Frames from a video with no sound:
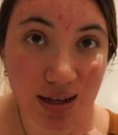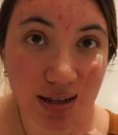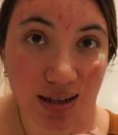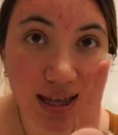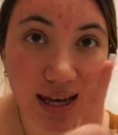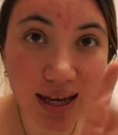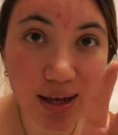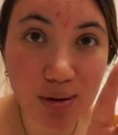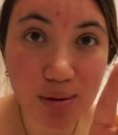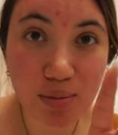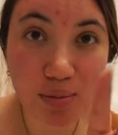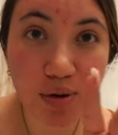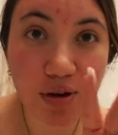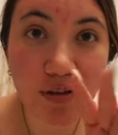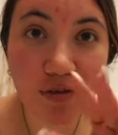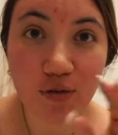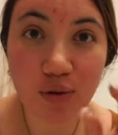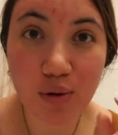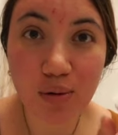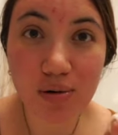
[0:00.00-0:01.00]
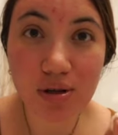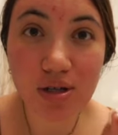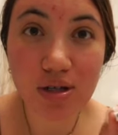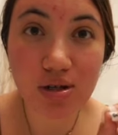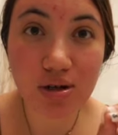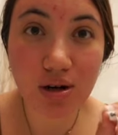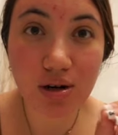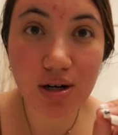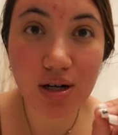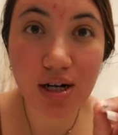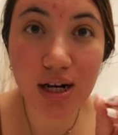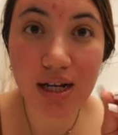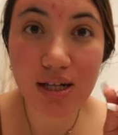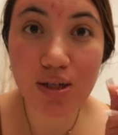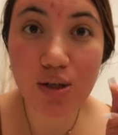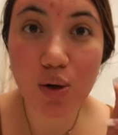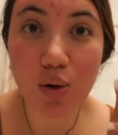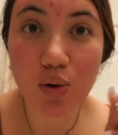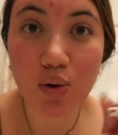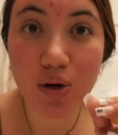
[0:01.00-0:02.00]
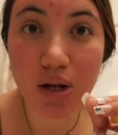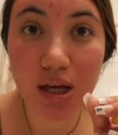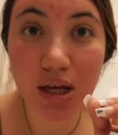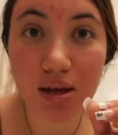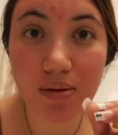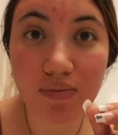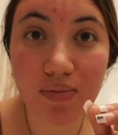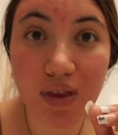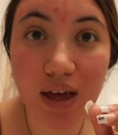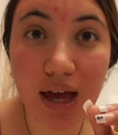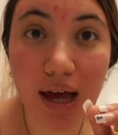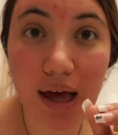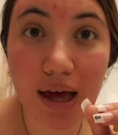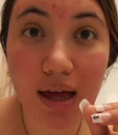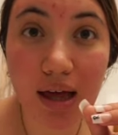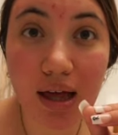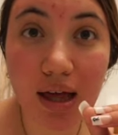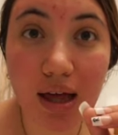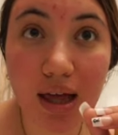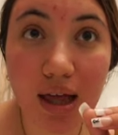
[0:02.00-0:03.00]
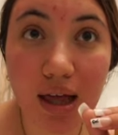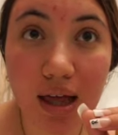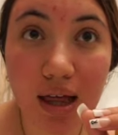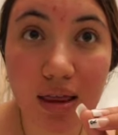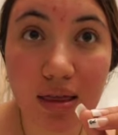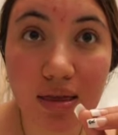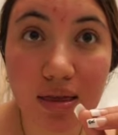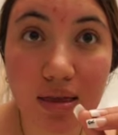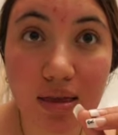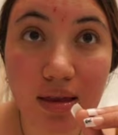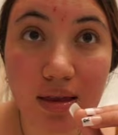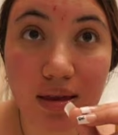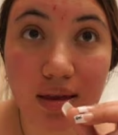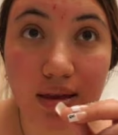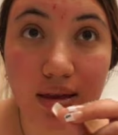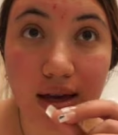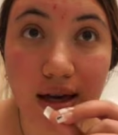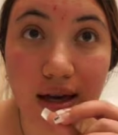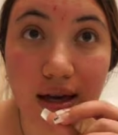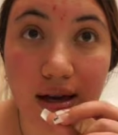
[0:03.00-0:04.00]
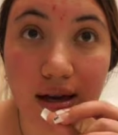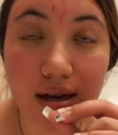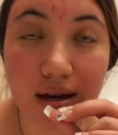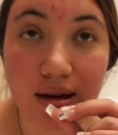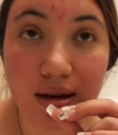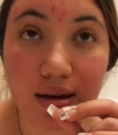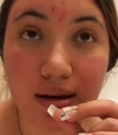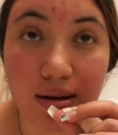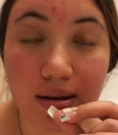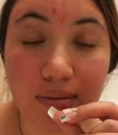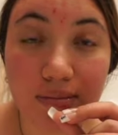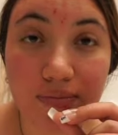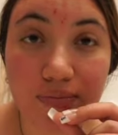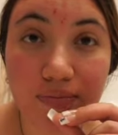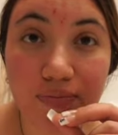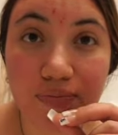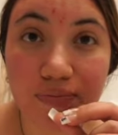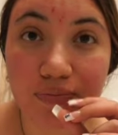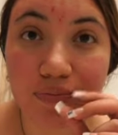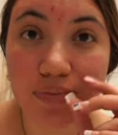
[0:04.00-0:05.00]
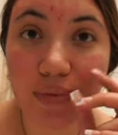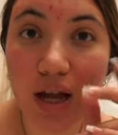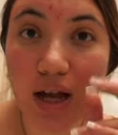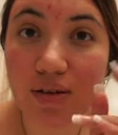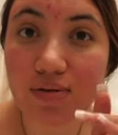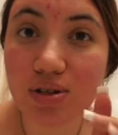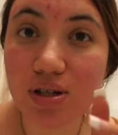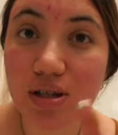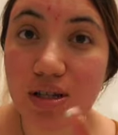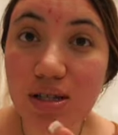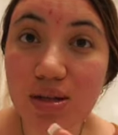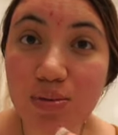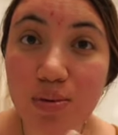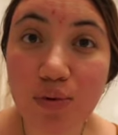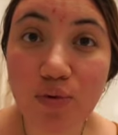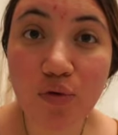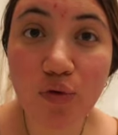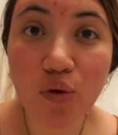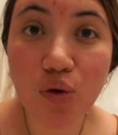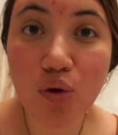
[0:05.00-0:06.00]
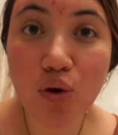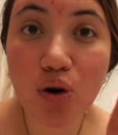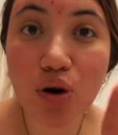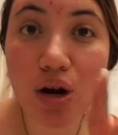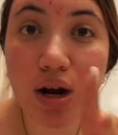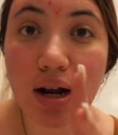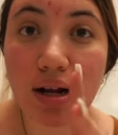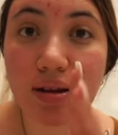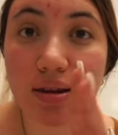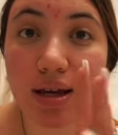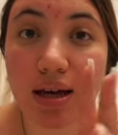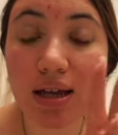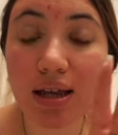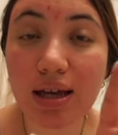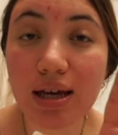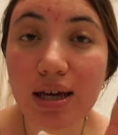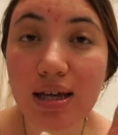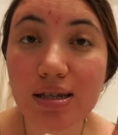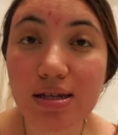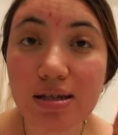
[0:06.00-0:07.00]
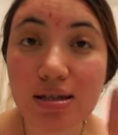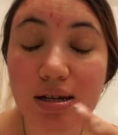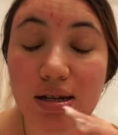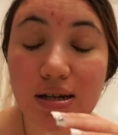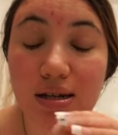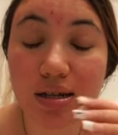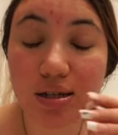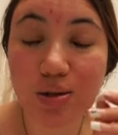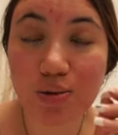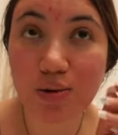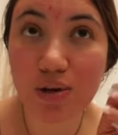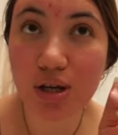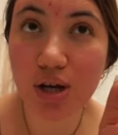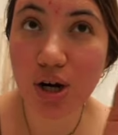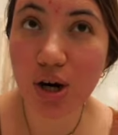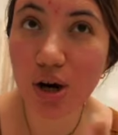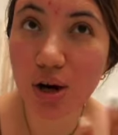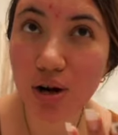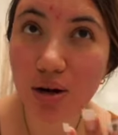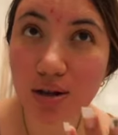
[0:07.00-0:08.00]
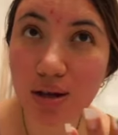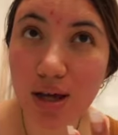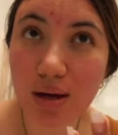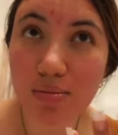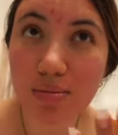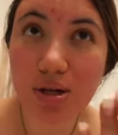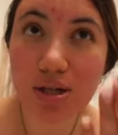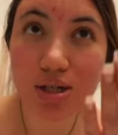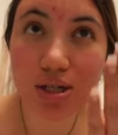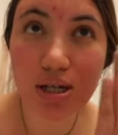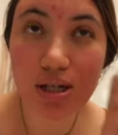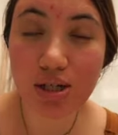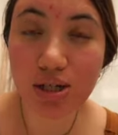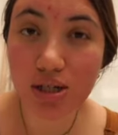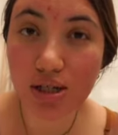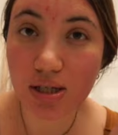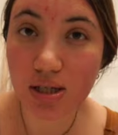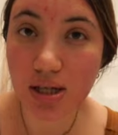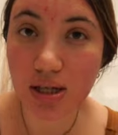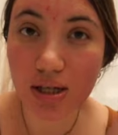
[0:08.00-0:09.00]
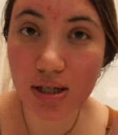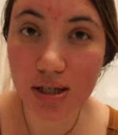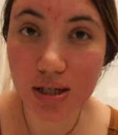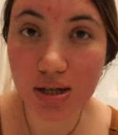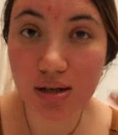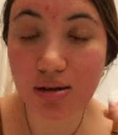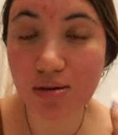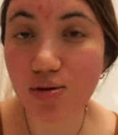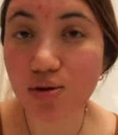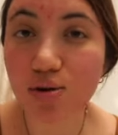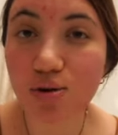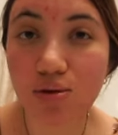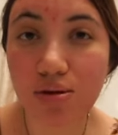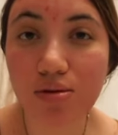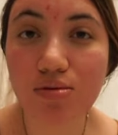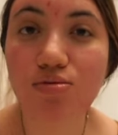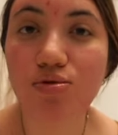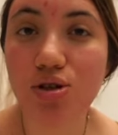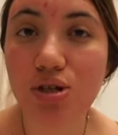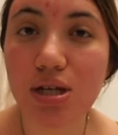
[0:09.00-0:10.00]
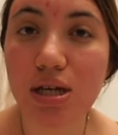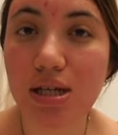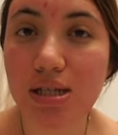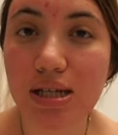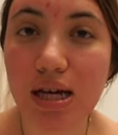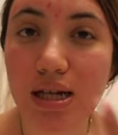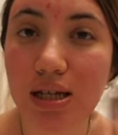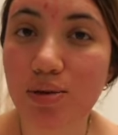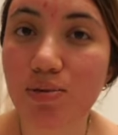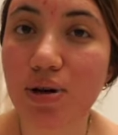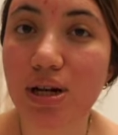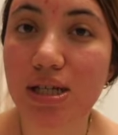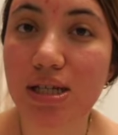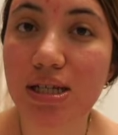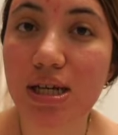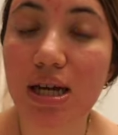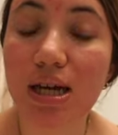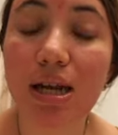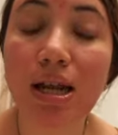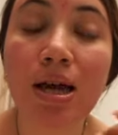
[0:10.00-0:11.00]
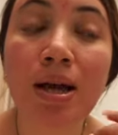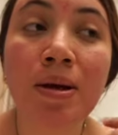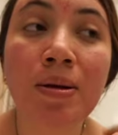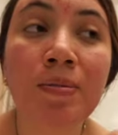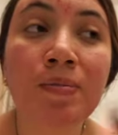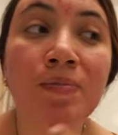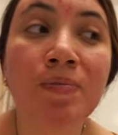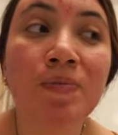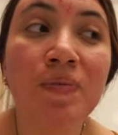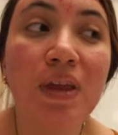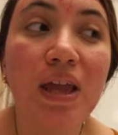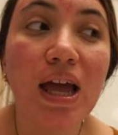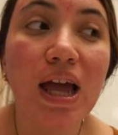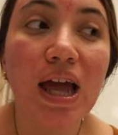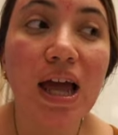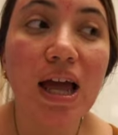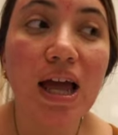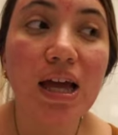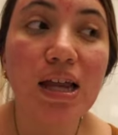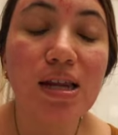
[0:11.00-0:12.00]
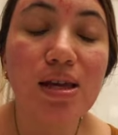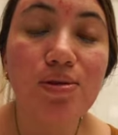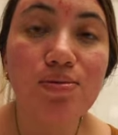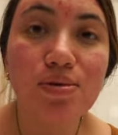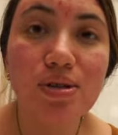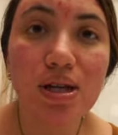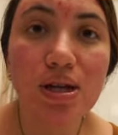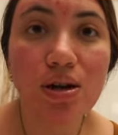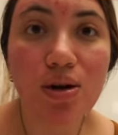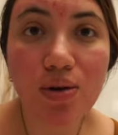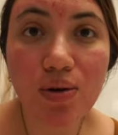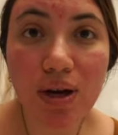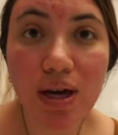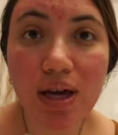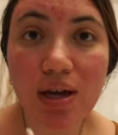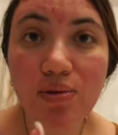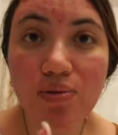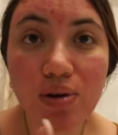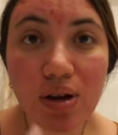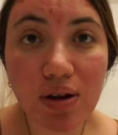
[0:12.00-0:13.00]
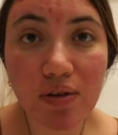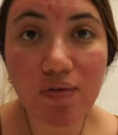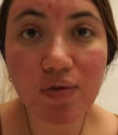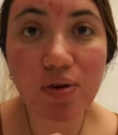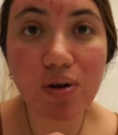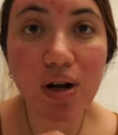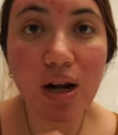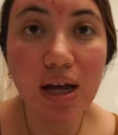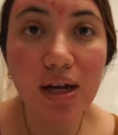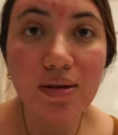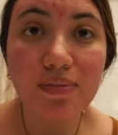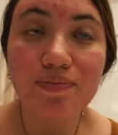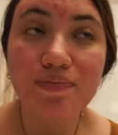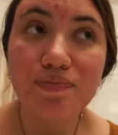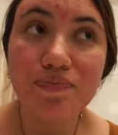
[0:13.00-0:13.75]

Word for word: like before we started, I told him that like um I've done this before and that like it's it doesn't really hurt that much, like just like the you know, just exactly what I said. And he was like, "Okay, whatever, like